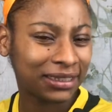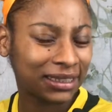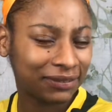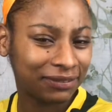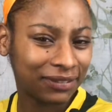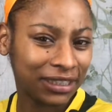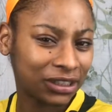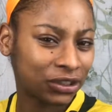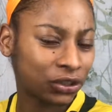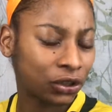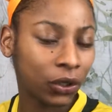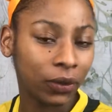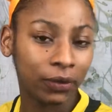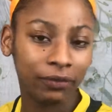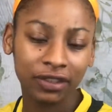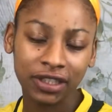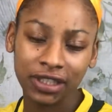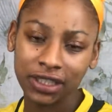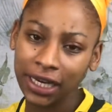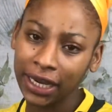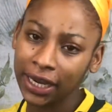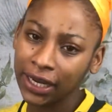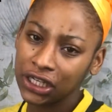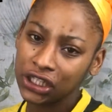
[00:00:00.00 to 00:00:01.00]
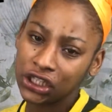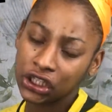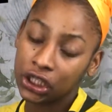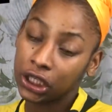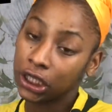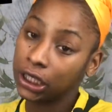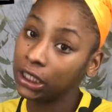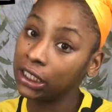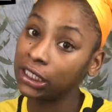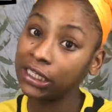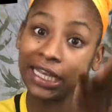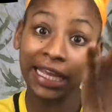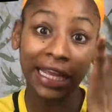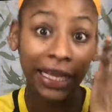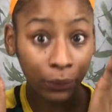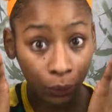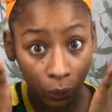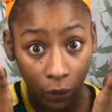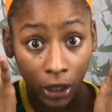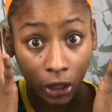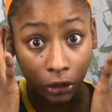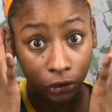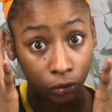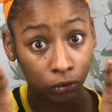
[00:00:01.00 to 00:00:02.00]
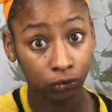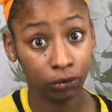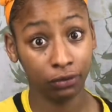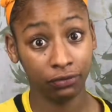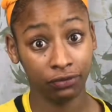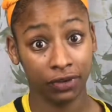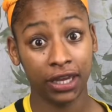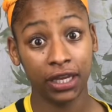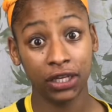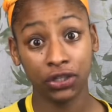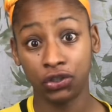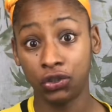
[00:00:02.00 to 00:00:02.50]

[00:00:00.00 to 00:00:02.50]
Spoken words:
If there's no irritation, it works on your face.